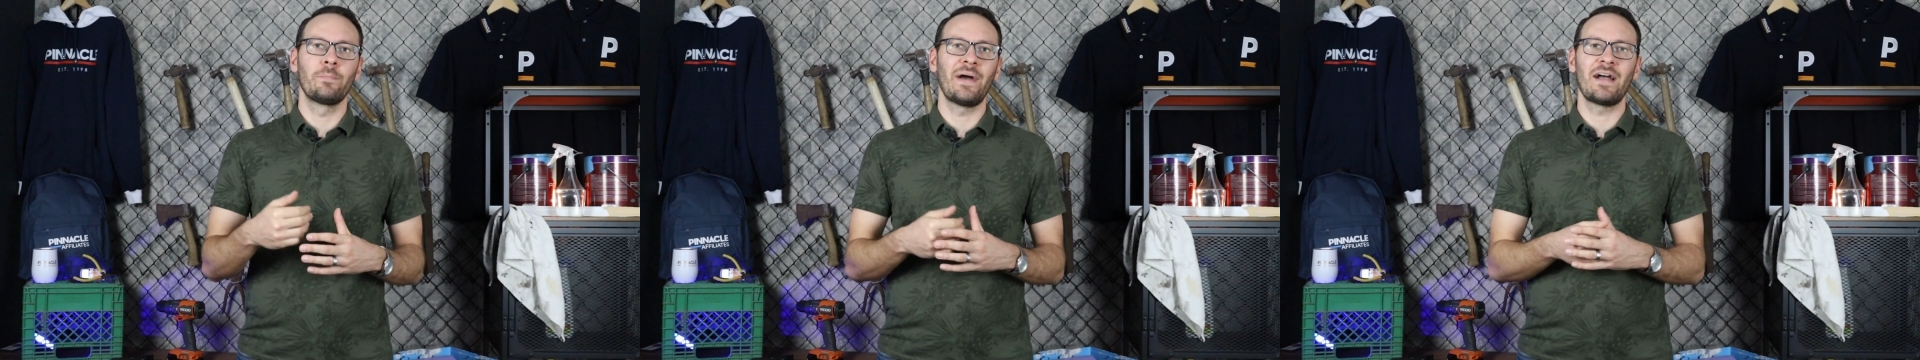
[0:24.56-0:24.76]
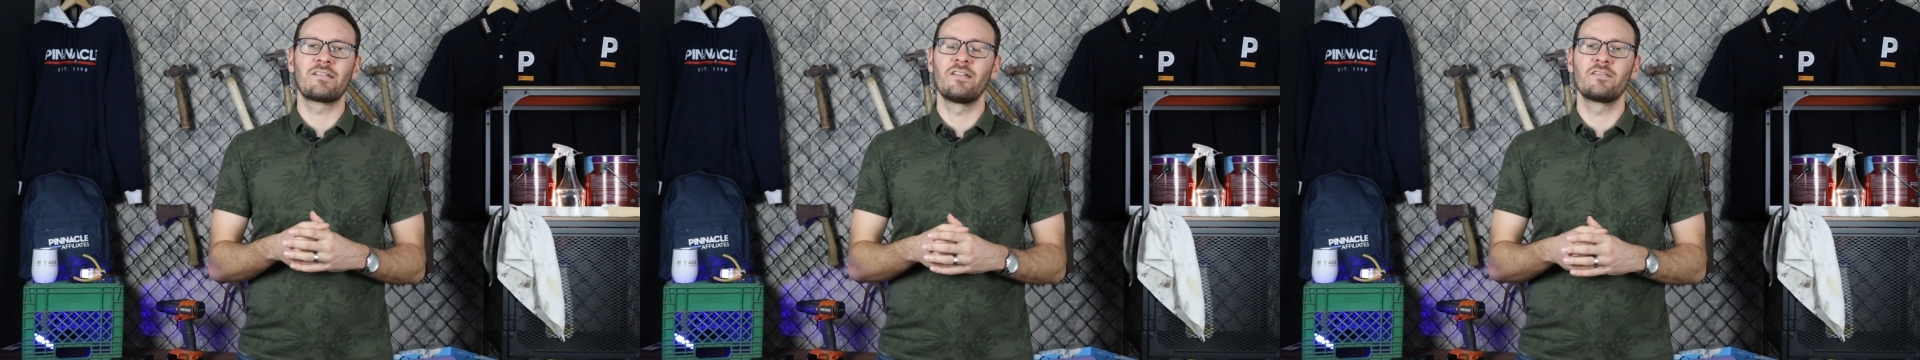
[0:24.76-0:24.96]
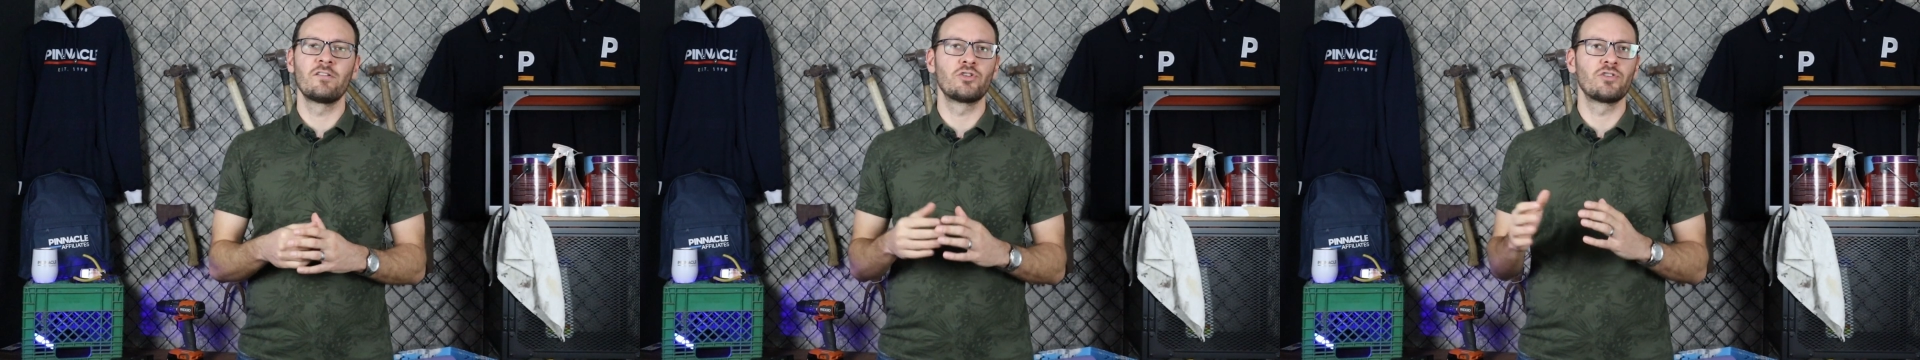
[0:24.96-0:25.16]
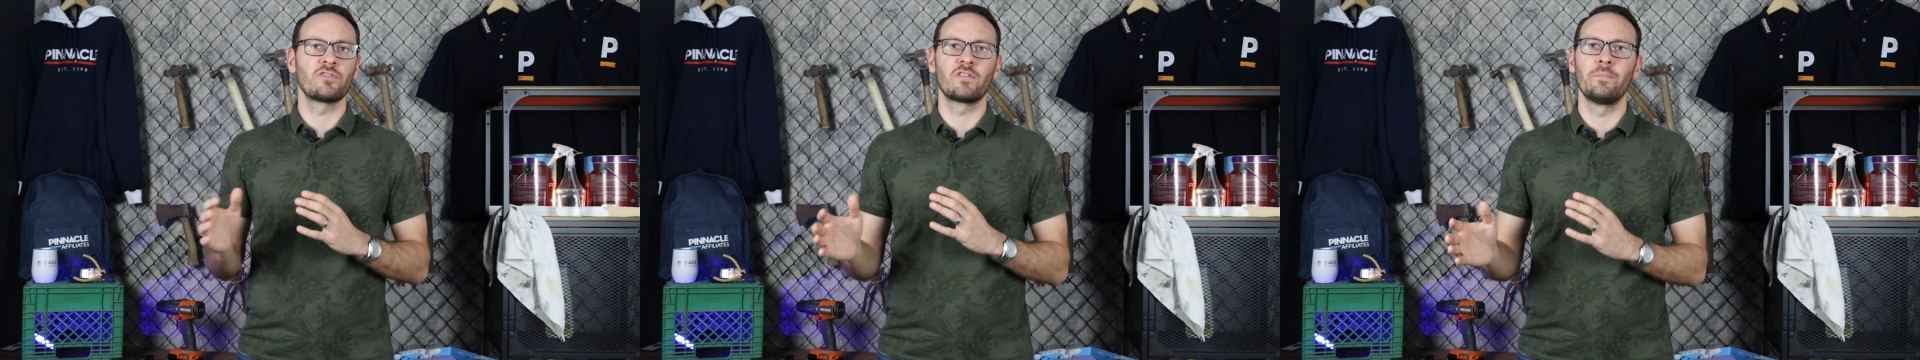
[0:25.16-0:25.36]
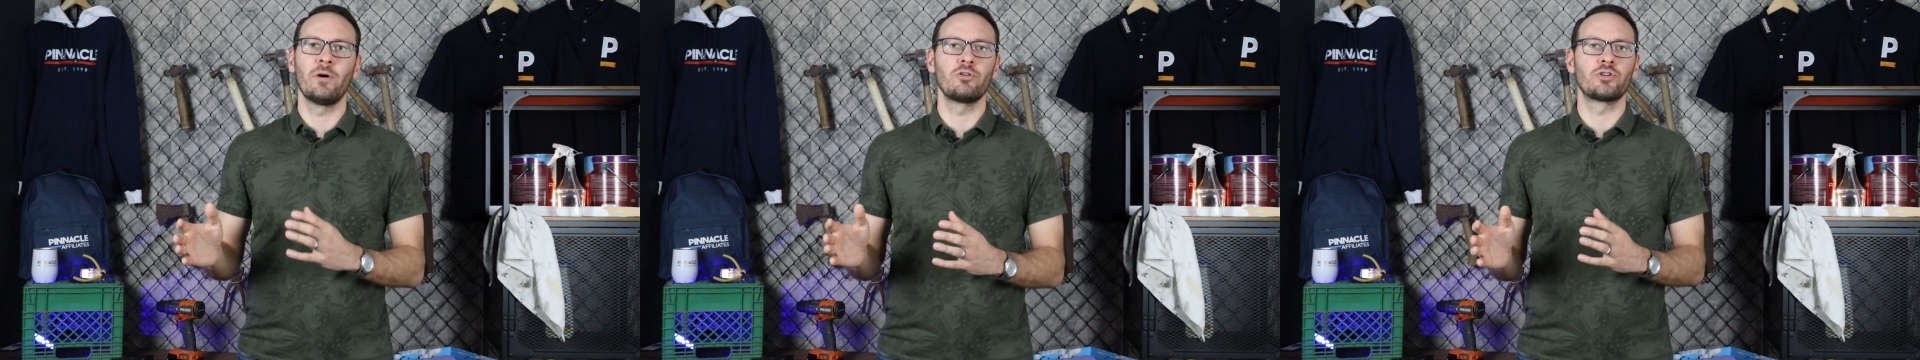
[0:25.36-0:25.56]
your bets isn't
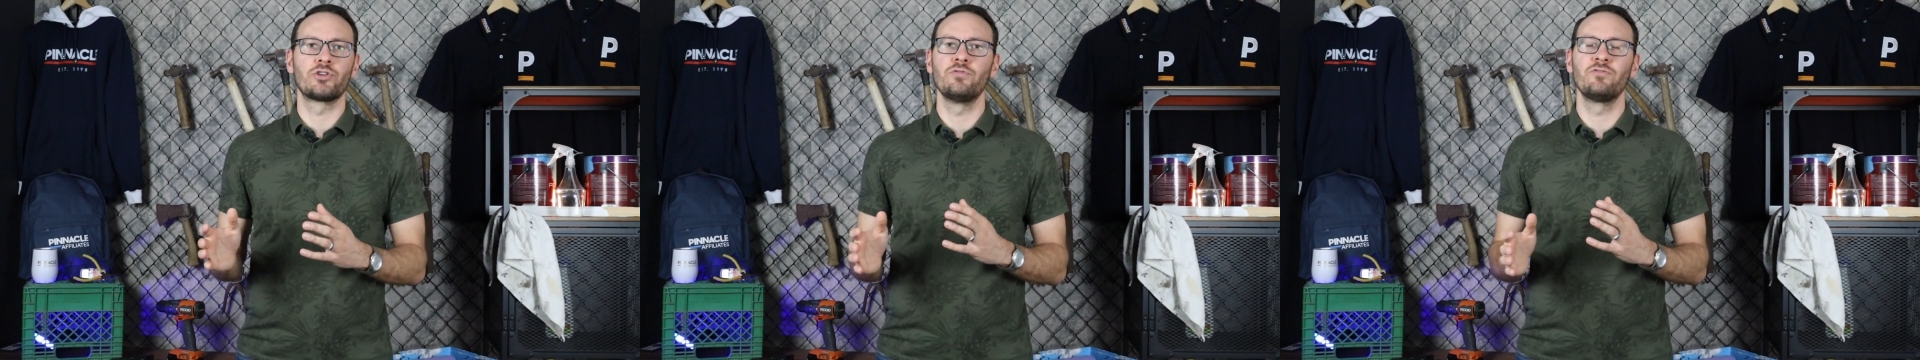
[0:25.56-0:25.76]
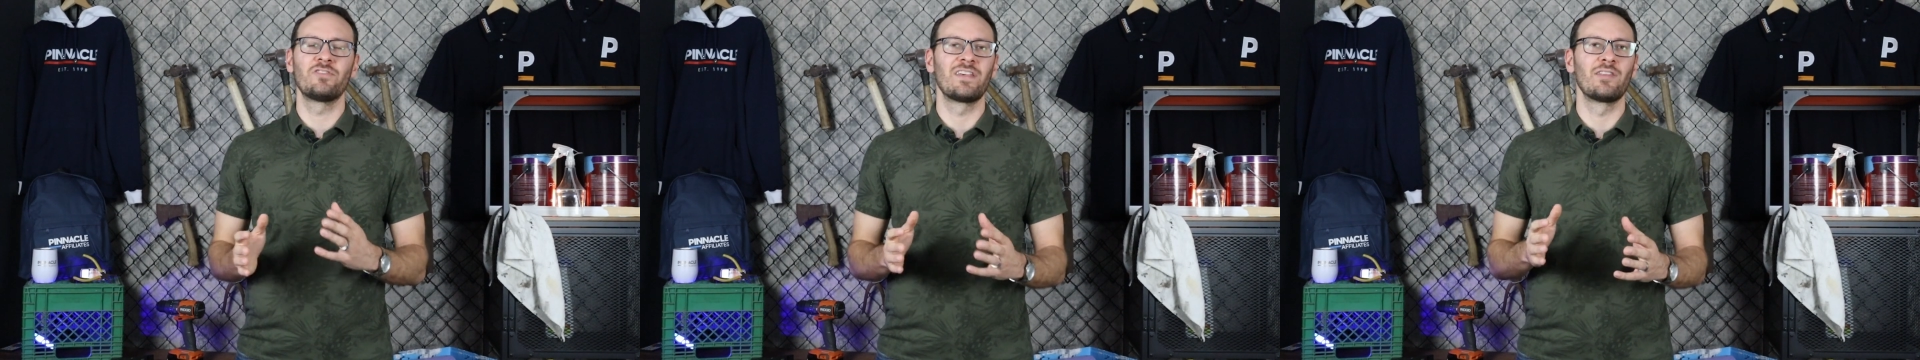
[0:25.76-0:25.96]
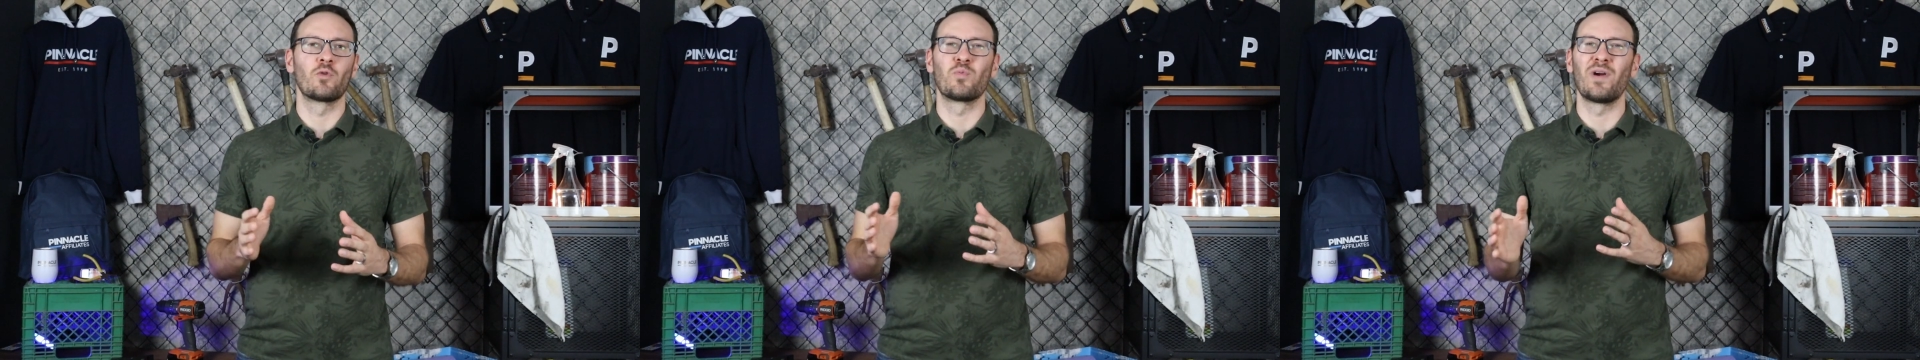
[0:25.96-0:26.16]
just about choosing the